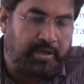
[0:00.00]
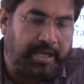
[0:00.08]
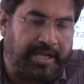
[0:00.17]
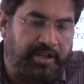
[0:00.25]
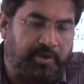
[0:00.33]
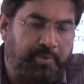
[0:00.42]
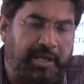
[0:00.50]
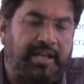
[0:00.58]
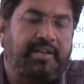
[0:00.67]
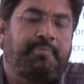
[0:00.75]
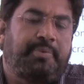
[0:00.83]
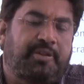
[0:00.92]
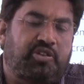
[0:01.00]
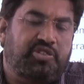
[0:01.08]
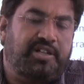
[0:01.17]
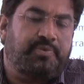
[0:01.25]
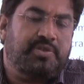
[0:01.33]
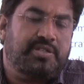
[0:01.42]
kind of. And because
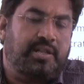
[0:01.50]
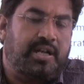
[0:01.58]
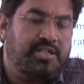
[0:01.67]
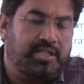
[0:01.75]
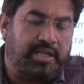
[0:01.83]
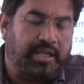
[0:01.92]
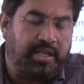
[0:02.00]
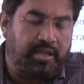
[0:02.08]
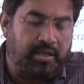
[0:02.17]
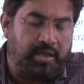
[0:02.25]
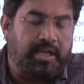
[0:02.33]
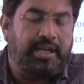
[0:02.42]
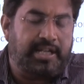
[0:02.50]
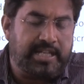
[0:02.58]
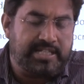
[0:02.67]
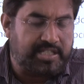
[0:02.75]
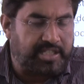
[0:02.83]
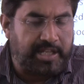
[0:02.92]
it was largely, it
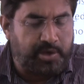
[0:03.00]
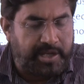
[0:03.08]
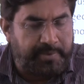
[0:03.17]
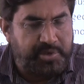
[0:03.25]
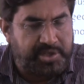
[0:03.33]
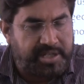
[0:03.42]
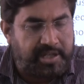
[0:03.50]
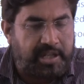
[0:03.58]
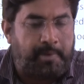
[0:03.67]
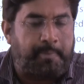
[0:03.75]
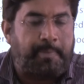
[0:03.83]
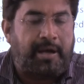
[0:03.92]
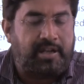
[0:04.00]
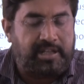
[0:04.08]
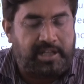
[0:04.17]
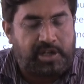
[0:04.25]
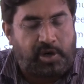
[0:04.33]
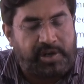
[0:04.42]
is Yellow Revolution,
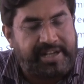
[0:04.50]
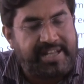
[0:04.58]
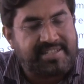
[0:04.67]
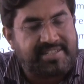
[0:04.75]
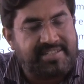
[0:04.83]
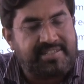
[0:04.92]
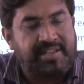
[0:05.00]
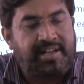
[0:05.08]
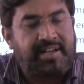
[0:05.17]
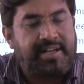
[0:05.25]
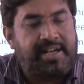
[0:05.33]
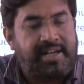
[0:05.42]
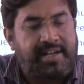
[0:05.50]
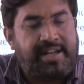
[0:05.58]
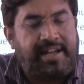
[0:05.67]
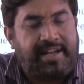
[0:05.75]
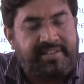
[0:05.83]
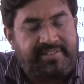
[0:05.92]
the context is that it
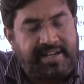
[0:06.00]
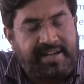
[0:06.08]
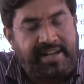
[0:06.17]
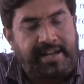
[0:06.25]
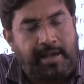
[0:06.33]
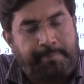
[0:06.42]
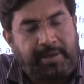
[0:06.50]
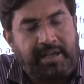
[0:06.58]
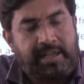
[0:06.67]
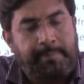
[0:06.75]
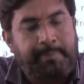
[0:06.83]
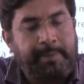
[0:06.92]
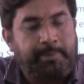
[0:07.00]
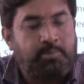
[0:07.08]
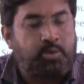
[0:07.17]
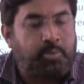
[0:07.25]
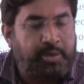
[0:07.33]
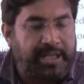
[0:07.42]
exactly happened, the people
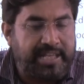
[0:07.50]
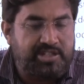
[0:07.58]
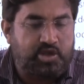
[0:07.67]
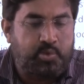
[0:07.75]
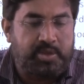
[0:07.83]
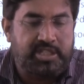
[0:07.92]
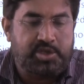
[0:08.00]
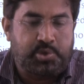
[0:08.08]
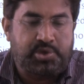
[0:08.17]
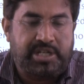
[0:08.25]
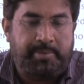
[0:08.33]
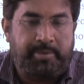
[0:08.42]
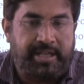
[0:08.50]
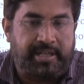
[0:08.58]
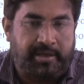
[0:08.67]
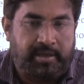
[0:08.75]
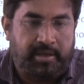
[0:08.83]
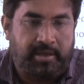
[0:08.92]
mobilized over the social media.